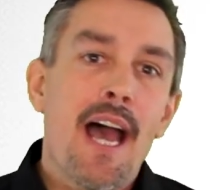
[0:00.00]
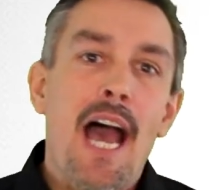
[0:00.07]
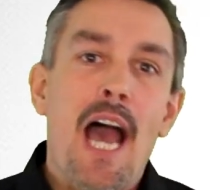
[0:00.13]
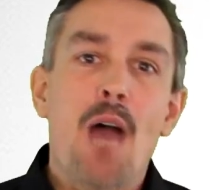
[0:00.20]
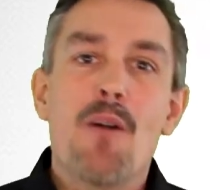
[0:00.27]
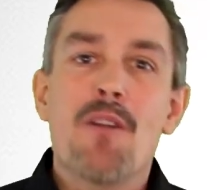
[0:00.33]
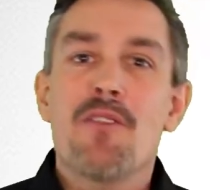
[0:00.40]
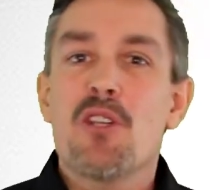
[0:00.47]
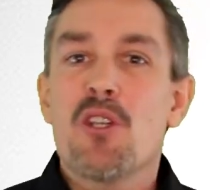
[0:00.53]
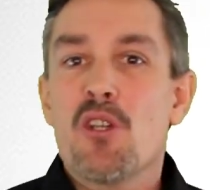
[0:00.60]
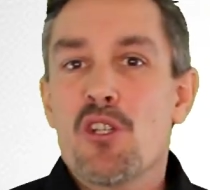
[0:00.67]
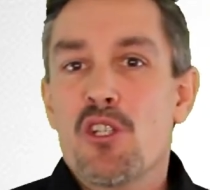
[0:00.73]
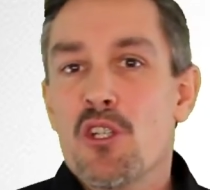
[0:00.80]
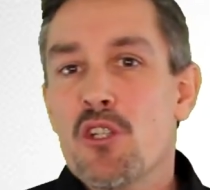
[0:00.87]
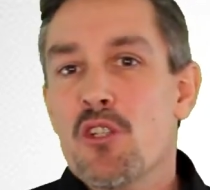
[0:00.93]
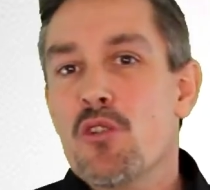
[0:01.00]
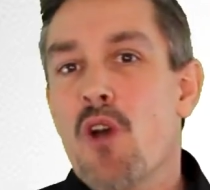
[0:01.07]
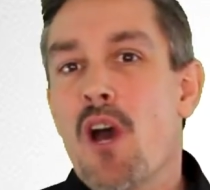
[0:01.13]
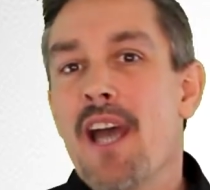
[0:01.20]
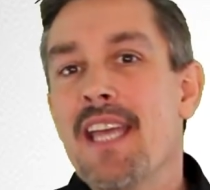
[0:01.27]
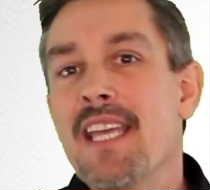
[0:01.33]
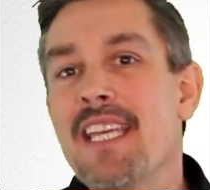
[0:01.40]
However, you should
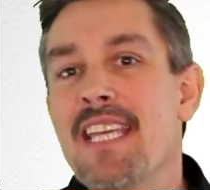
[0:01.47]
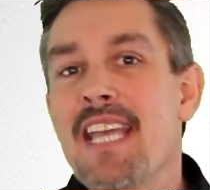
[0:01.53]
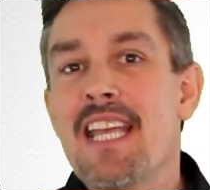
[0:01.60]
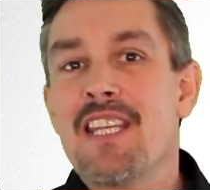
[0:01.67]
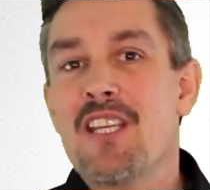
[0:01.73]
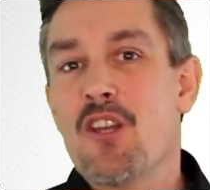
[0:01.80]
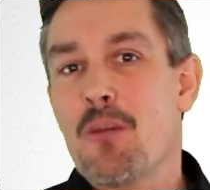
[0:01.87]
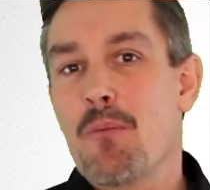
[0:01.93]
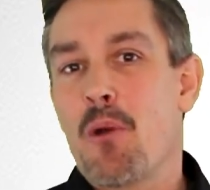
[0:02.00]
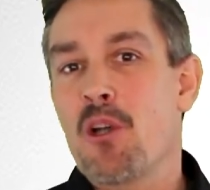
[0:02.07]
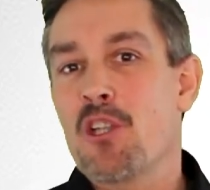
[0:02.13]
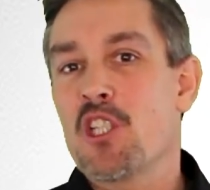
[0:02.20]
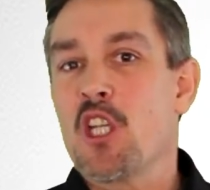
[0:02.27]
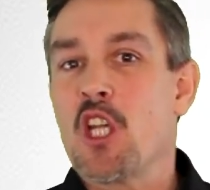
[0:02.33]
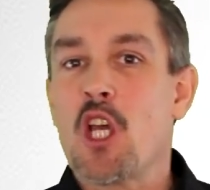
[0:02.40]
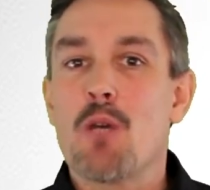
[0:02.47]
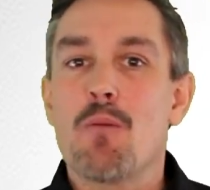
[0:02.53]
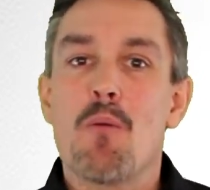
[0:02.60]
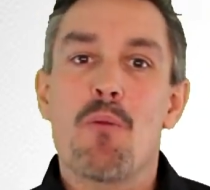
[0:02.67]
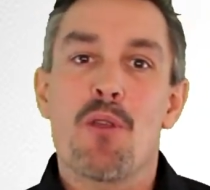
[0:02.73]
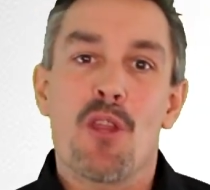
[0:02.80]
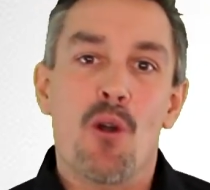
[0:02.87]
try and get the other person to
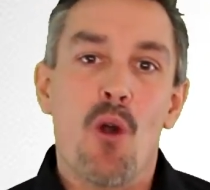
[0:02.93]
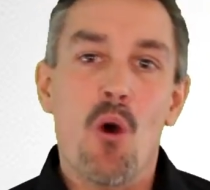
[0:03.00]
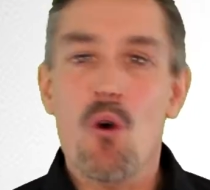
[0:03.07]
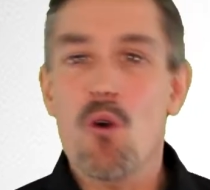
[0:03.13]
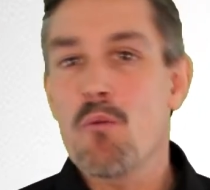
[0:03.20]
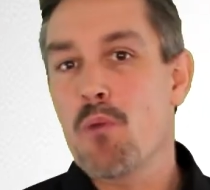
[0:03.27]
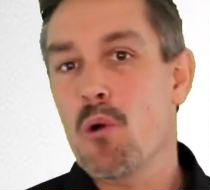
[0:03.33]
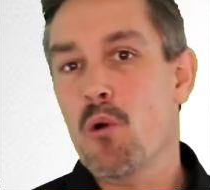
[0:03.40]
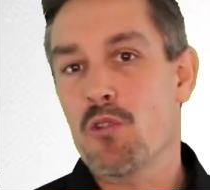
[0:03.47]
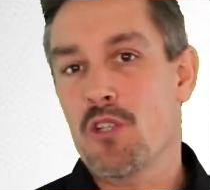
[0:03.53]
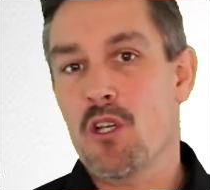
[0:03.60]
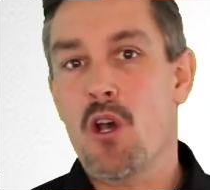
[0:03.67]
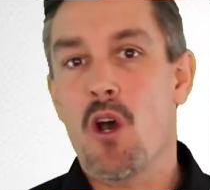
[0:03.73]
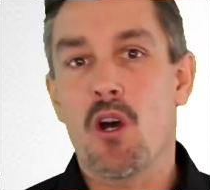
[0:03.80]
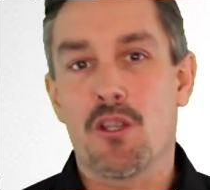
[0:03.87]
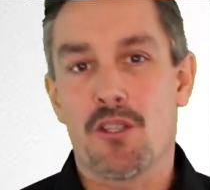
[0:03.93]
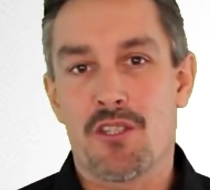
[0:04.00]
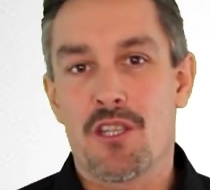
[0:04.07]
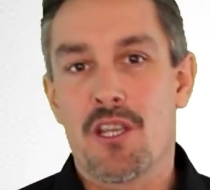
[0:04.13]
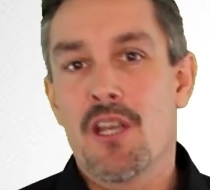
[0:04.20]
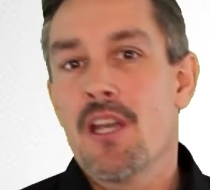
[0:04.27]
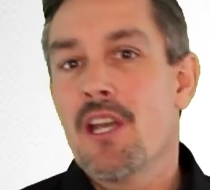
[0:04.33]
come up with their own pros and
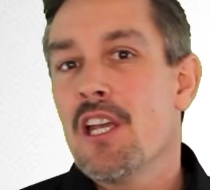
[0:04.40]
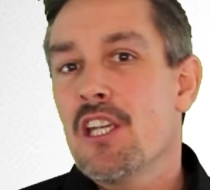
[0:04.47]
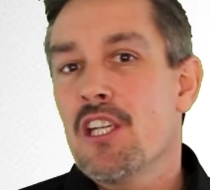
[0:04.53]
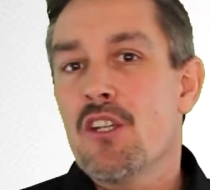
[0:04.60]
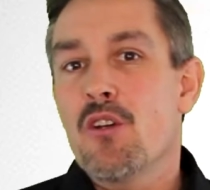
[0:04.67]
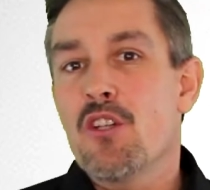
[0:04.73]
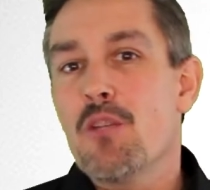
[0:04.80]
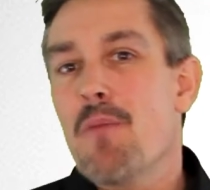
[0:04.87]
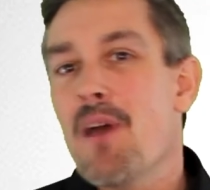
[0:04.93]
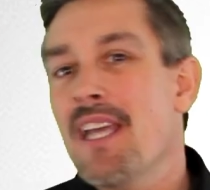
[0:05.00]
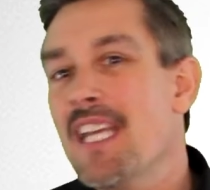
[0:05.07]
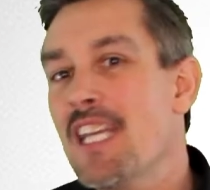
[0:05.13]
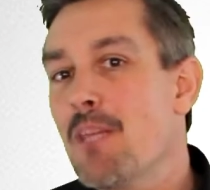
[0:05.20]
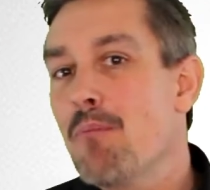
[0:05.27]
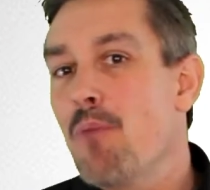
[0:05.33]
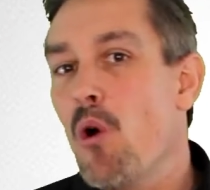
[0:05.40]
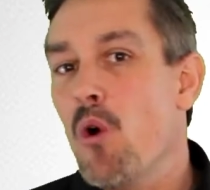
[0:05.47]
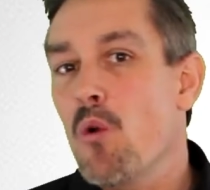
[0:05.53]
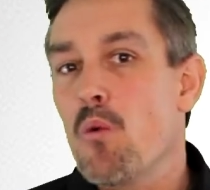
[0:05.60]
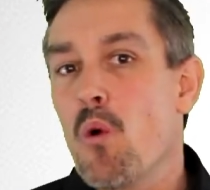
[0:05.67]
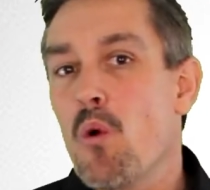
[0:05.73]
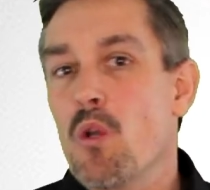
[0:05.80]
cons. You might get the
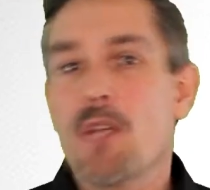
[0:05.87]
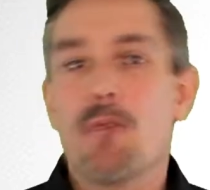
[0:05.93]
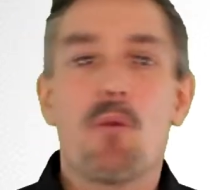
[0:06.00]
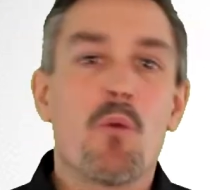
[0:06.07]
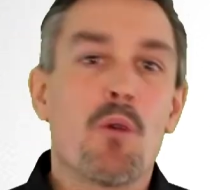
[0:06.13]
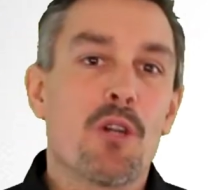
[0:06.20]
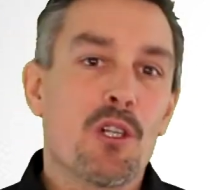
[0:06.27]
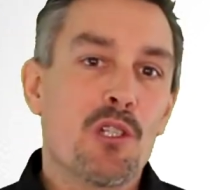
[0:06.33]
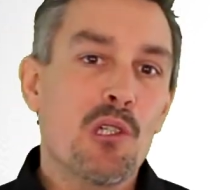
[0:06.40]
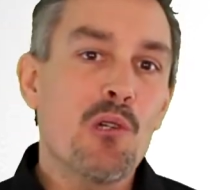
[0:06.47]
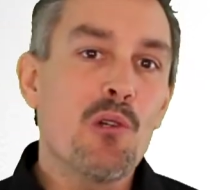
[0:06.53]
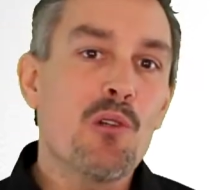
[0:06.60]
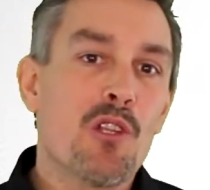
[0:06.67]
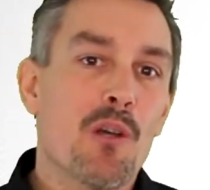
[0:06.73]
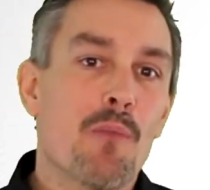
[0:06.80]
ball rolling with one or two of